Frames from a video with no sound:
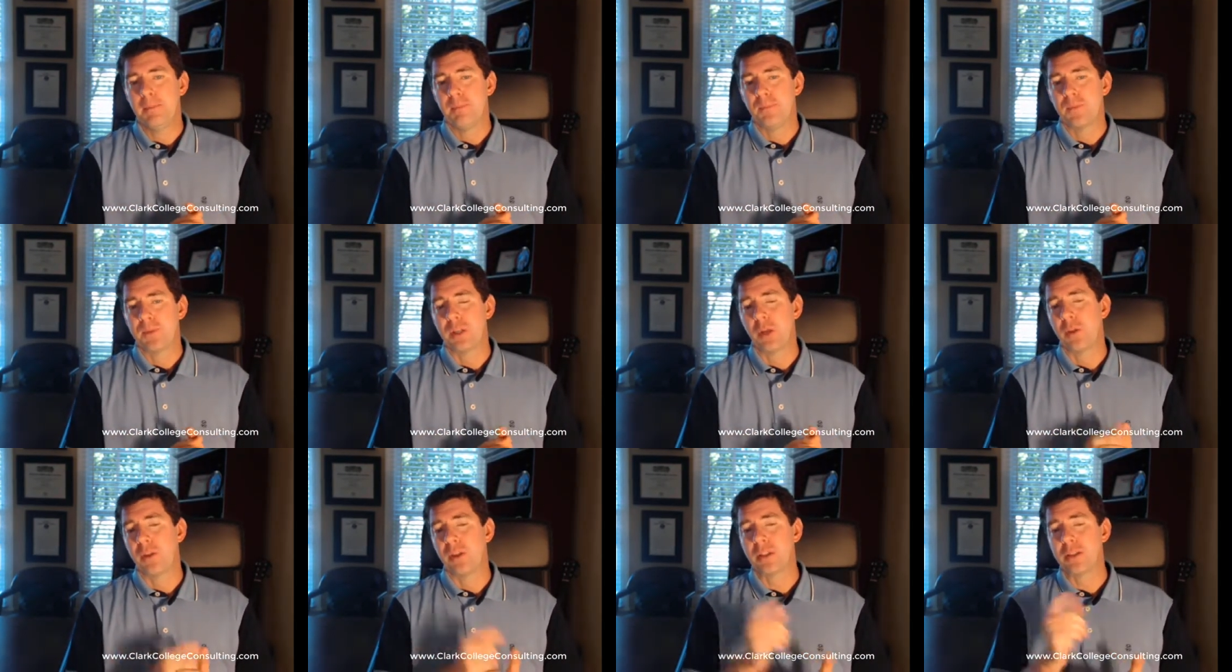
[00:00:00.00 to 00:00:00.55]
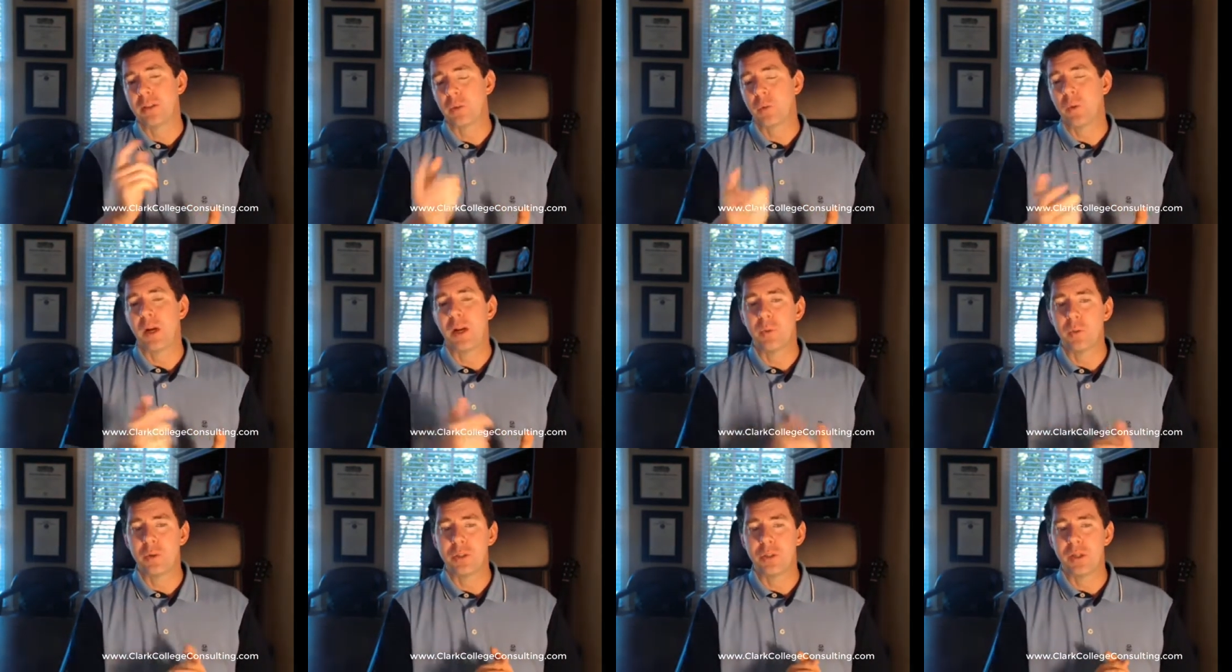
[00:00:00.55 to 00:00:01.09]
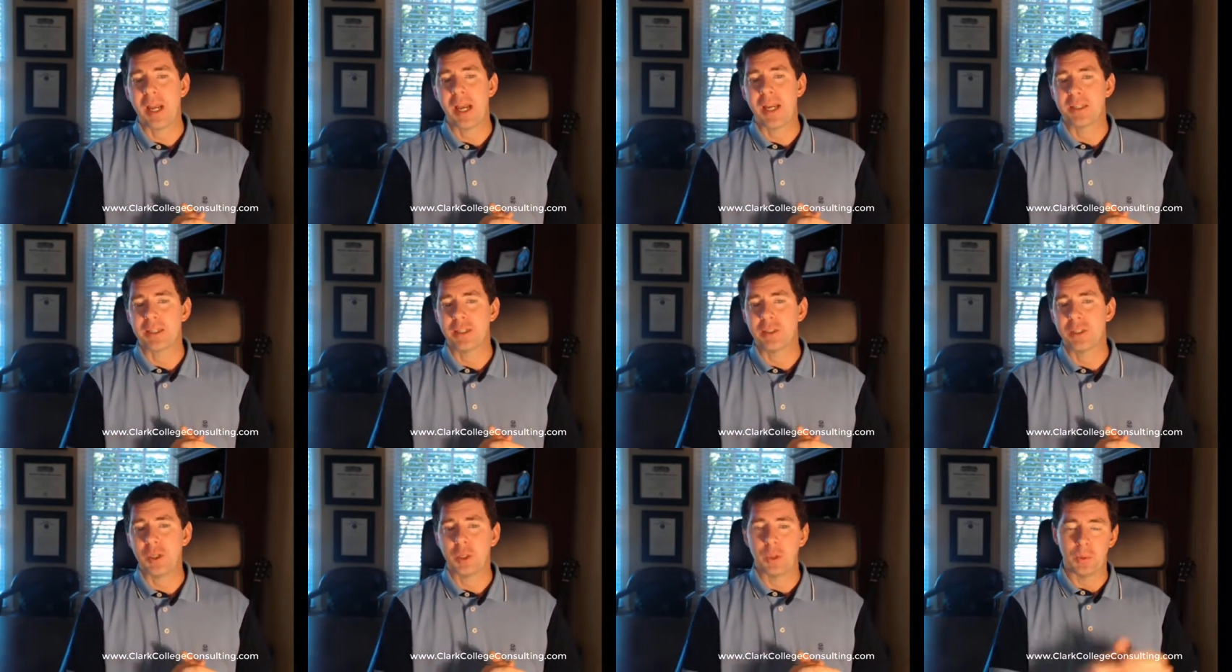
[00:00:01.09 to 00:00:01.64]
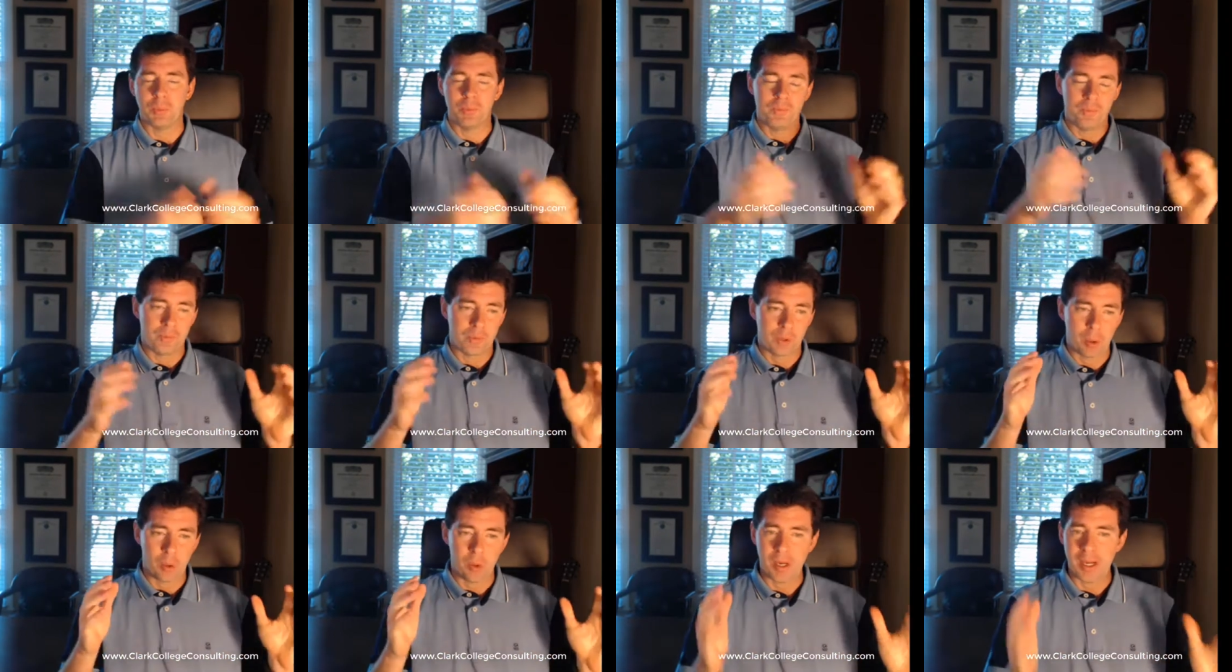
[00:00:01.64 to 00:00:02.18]
So this is what I want you guys to do.
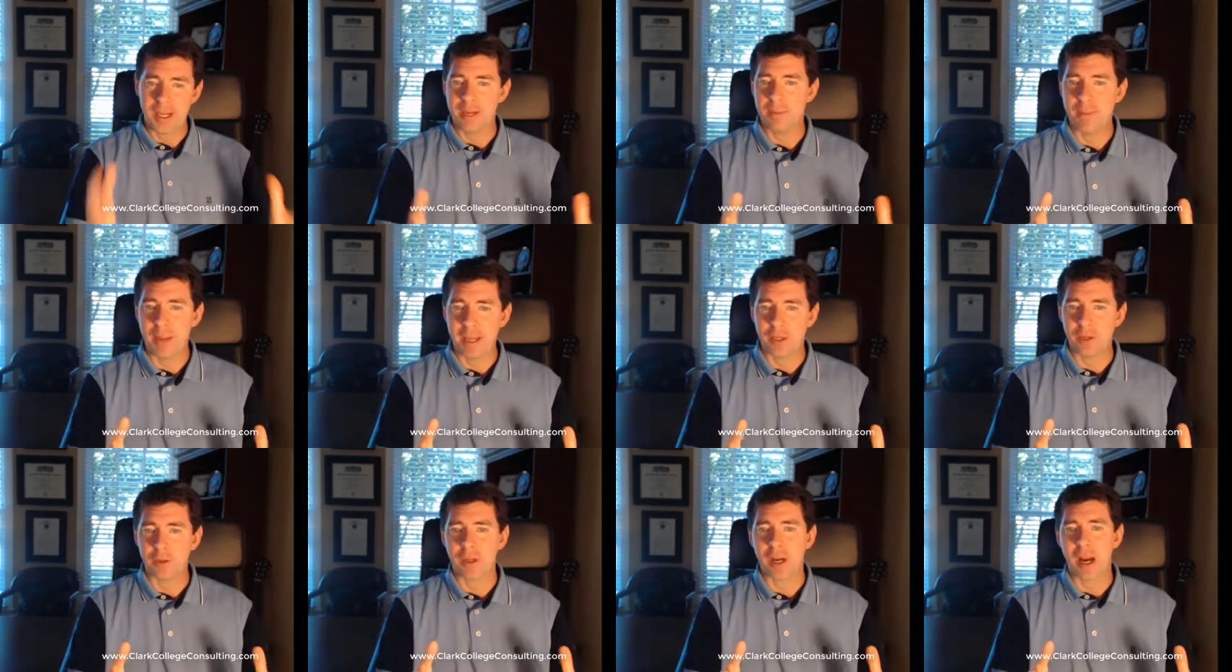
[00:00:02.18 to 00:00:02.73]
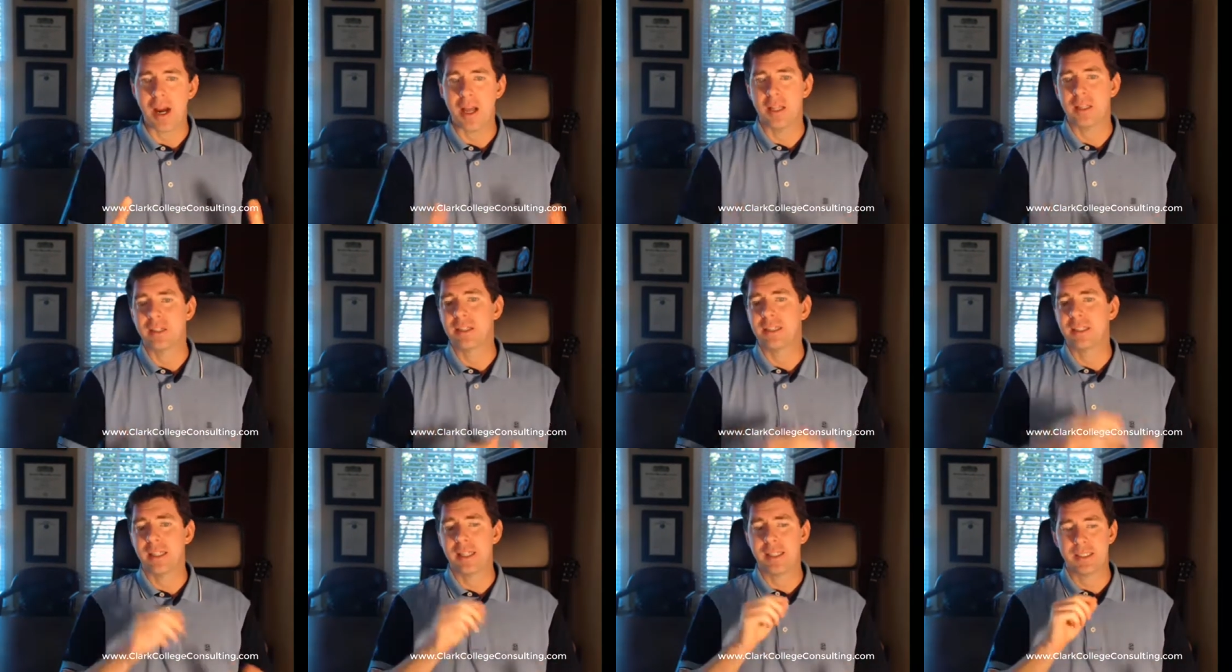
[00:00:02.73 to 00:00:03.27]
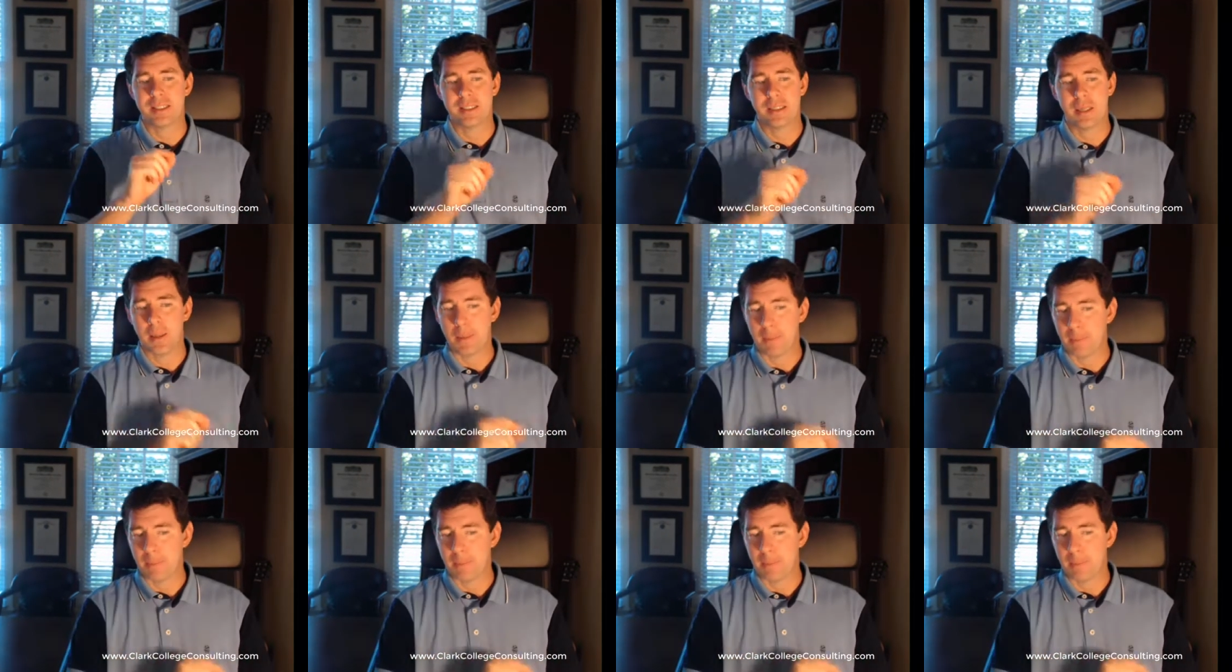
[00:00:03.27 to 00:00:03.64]
Go ahead and make your college list.